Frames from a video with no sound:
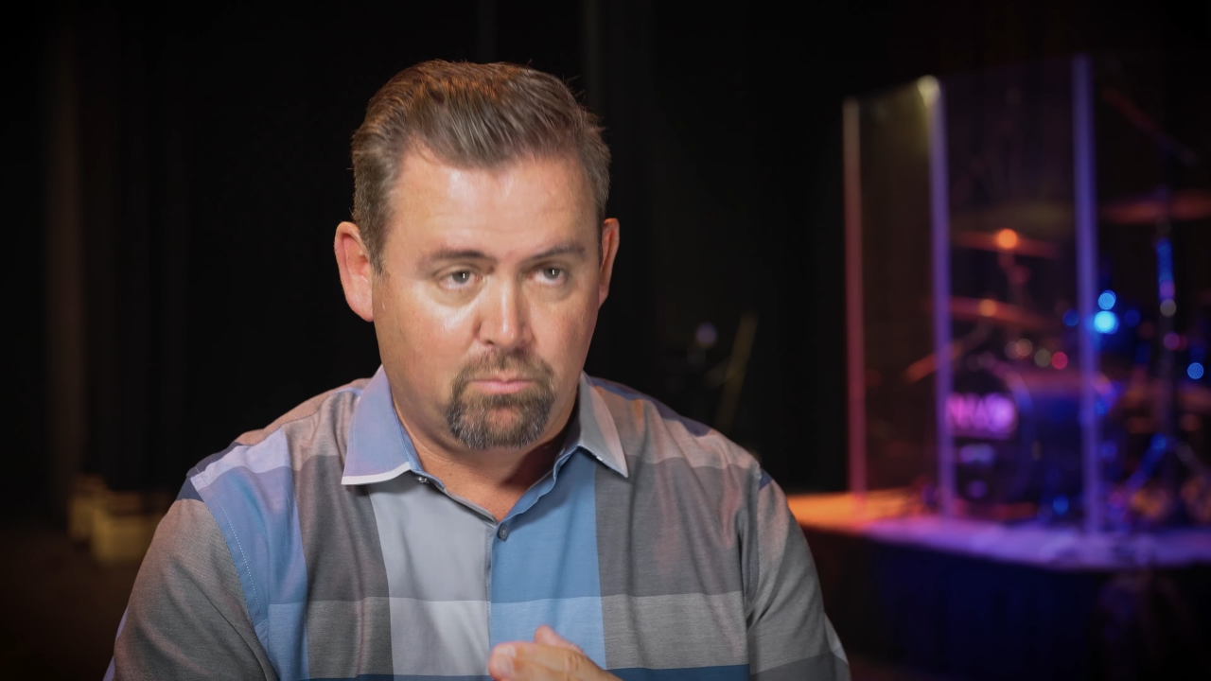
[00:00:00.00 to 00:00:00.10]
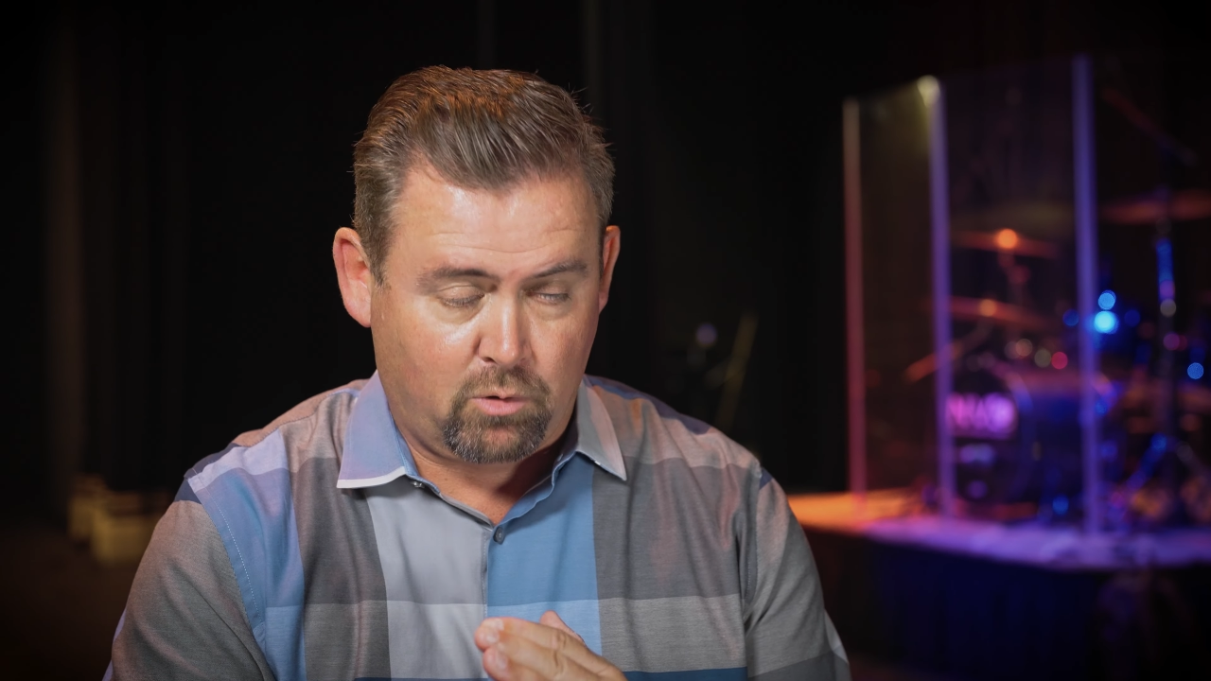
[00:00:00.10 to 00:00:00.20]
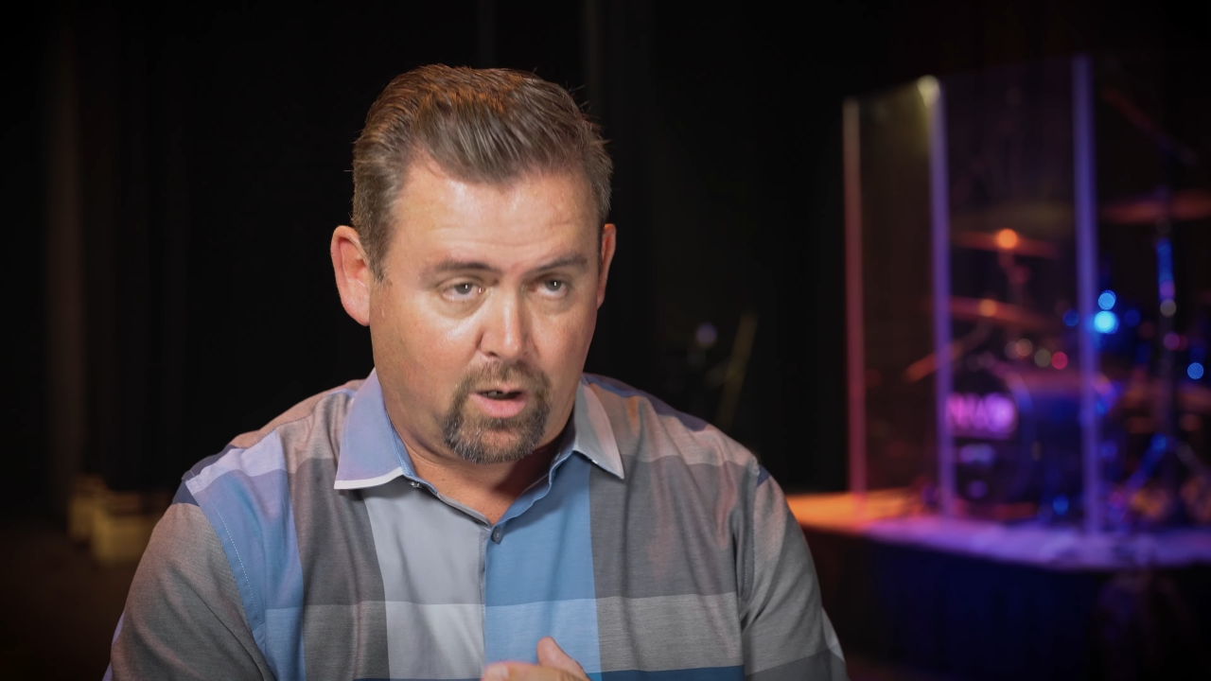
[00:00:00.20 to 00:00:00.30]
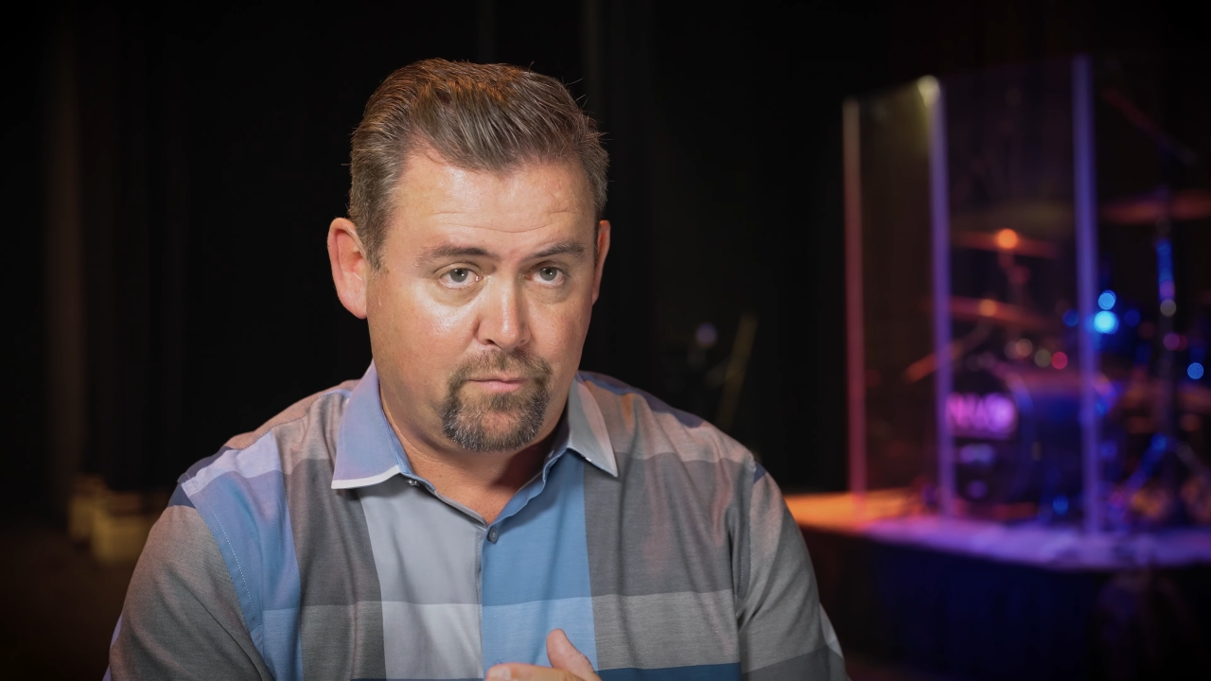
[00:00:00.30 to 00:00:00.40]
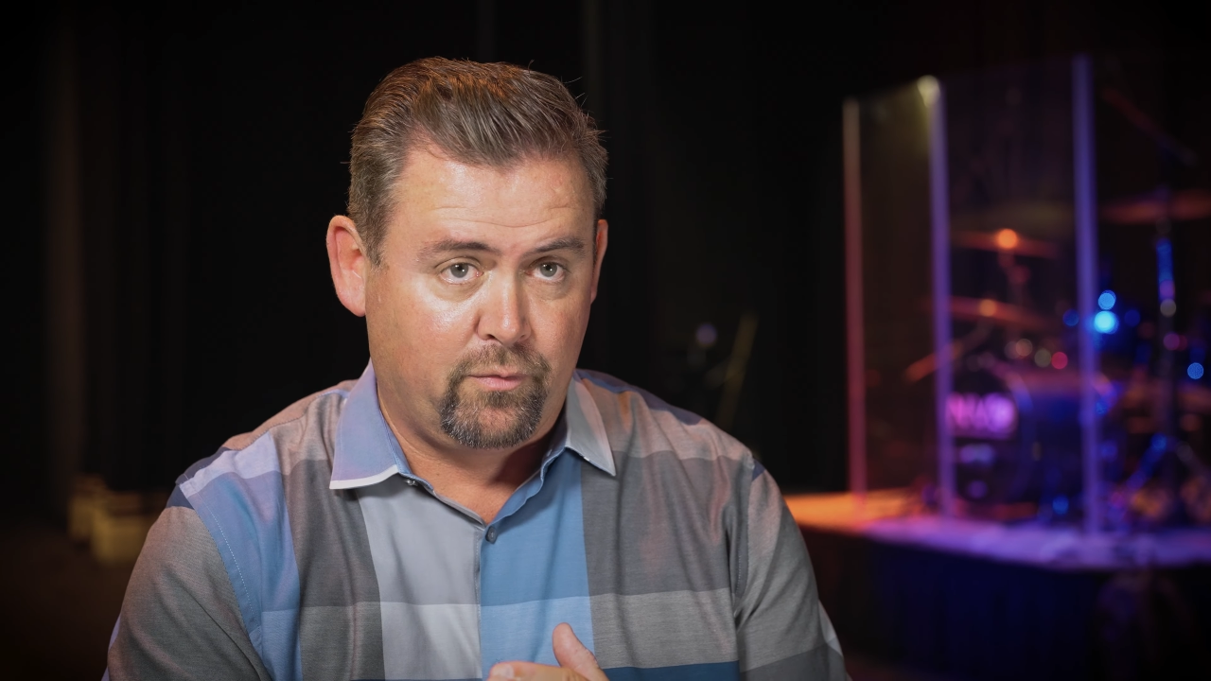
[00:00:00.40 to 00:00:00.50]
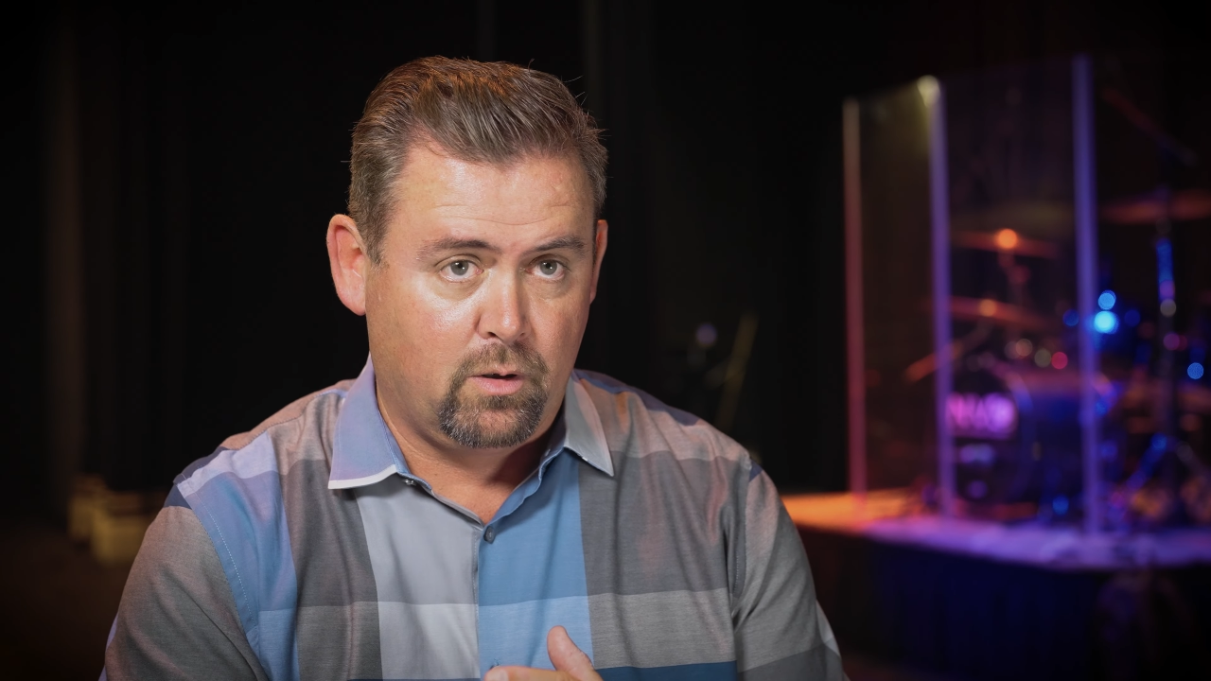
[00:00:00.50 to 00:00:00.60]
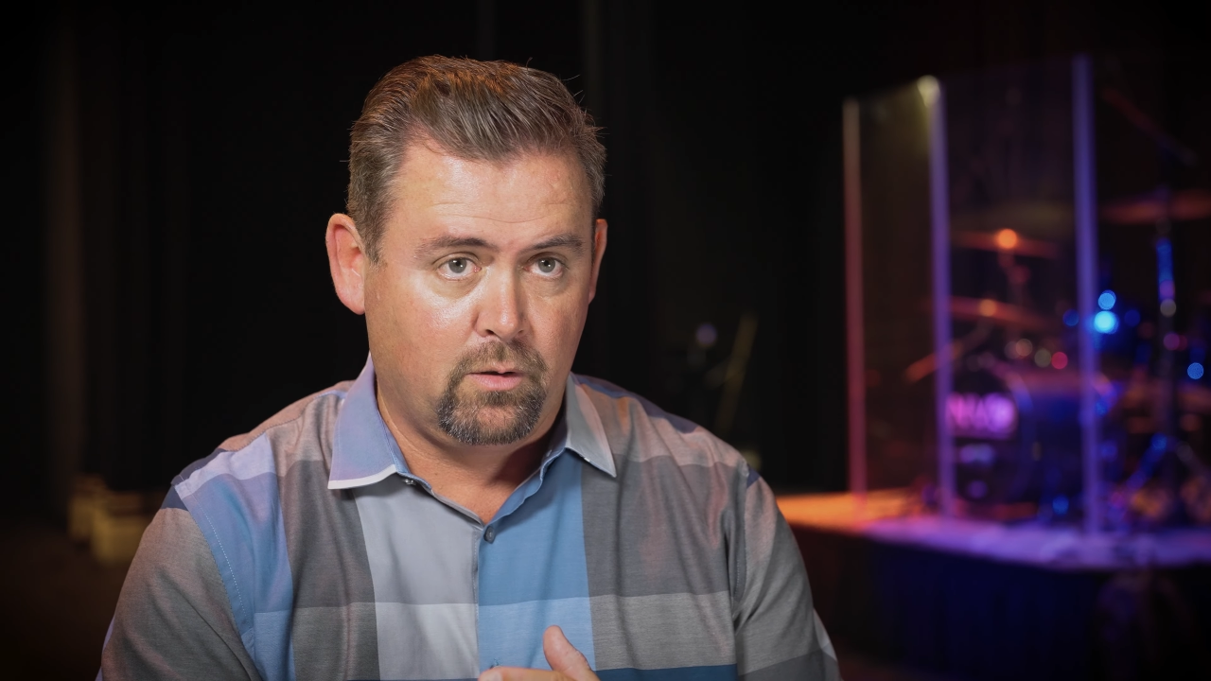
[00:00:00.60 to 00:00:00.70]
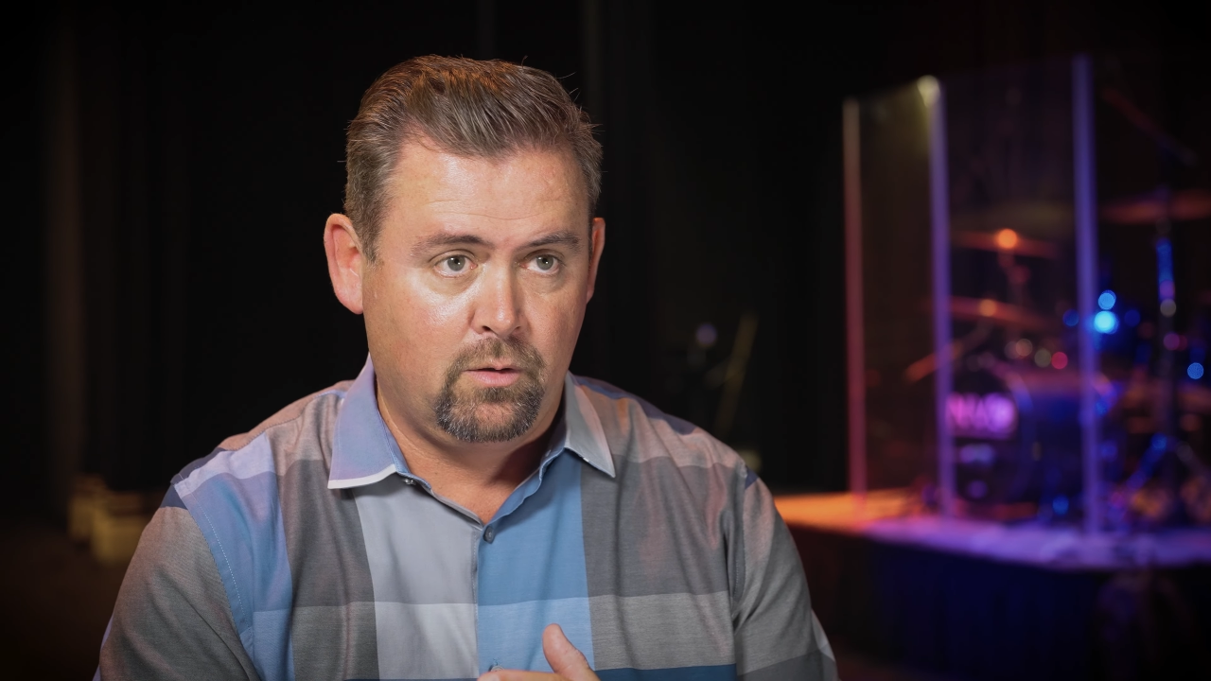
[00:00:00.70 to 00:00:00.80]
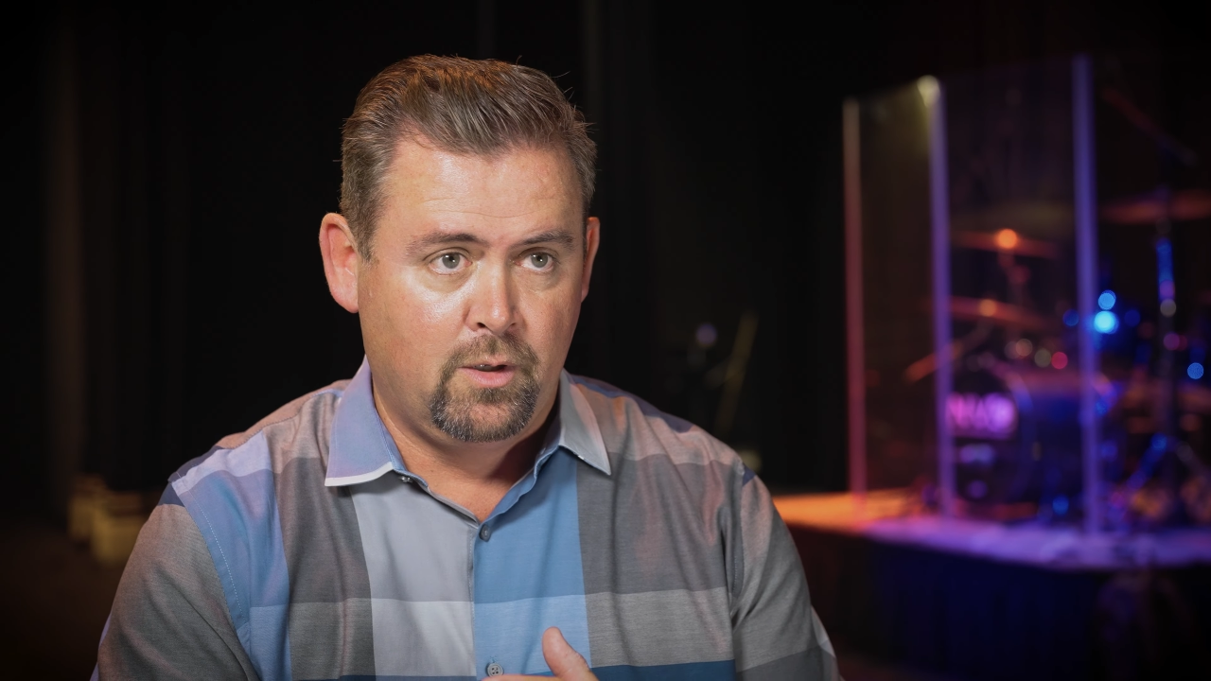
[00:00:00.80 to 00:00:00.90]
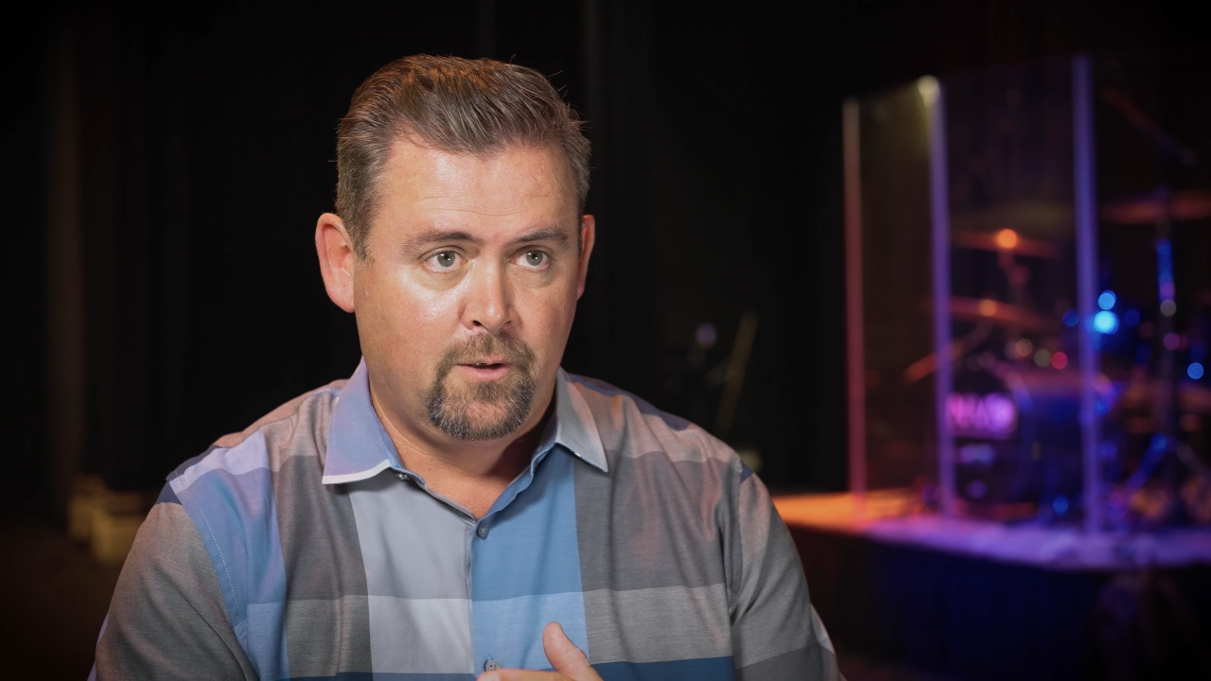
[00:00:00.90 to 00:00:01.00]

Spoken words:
grateful